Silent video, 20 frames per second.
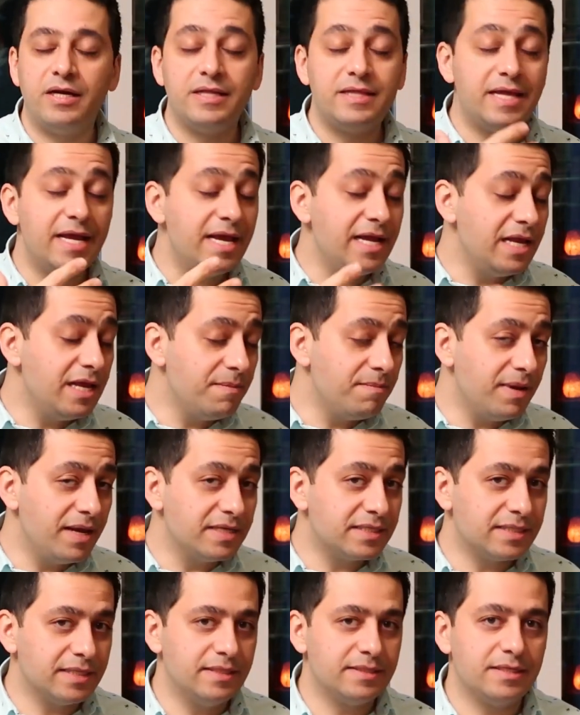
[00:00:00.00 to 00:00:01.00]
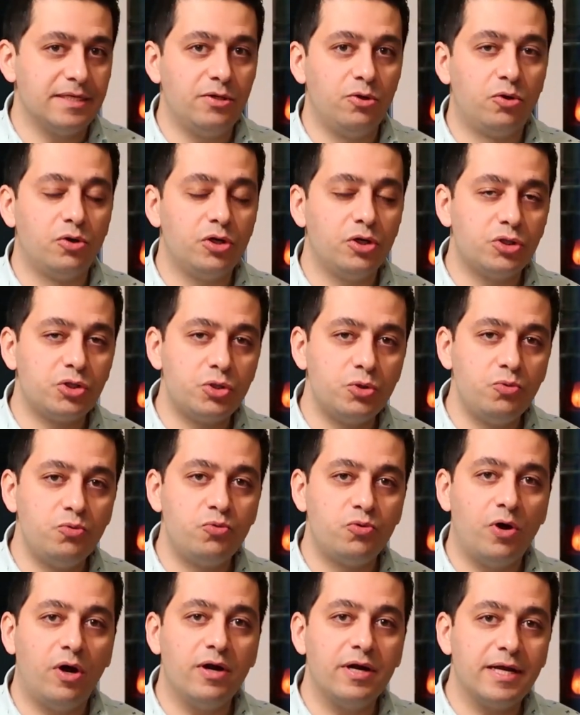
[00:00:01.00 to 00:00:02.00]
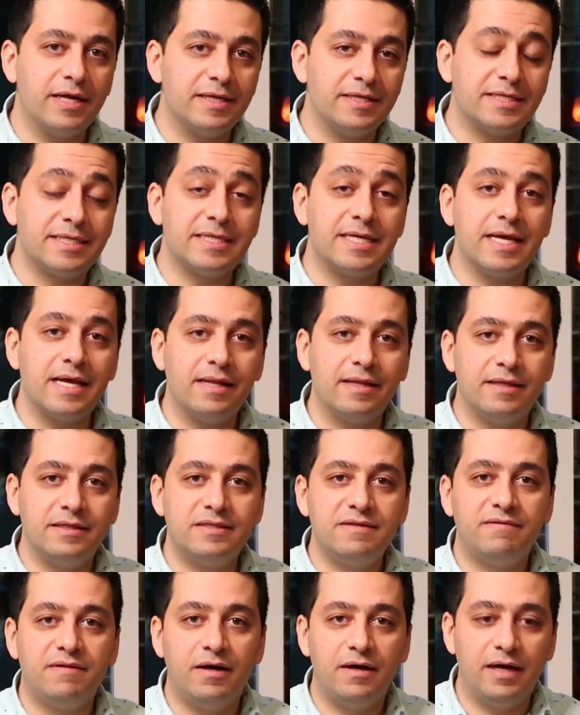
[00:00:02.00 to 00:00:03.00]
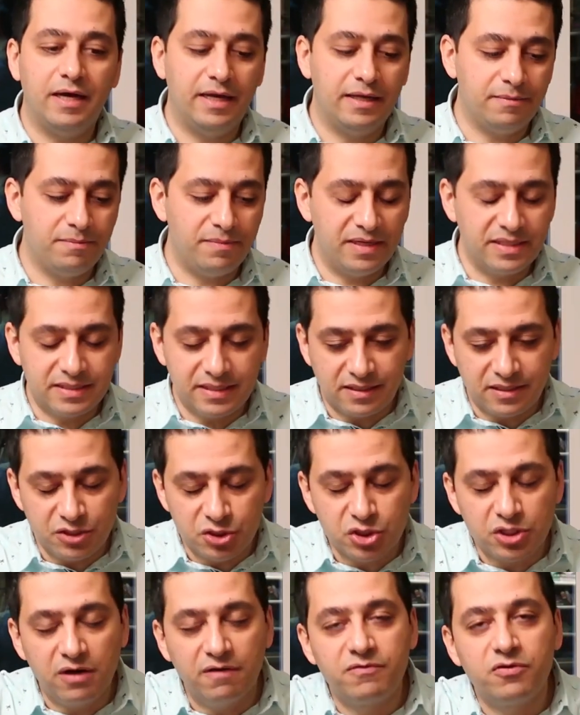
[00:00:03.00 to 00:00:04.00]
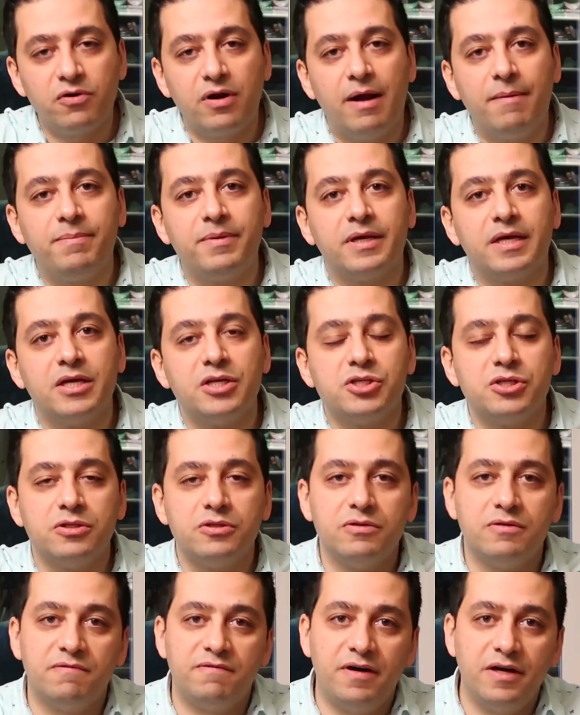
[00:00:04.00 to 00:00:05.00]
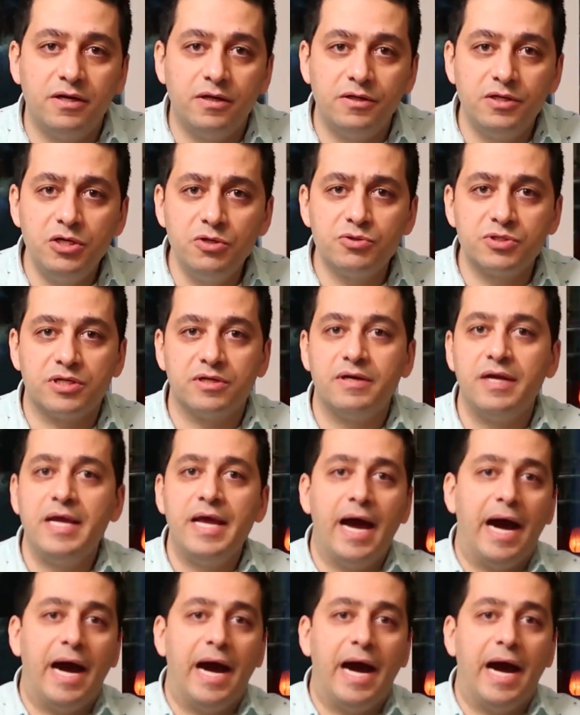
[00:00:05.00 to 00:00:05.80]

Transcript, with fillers: on a daily basis in order to run and scale and, and basically serve your application to the final user.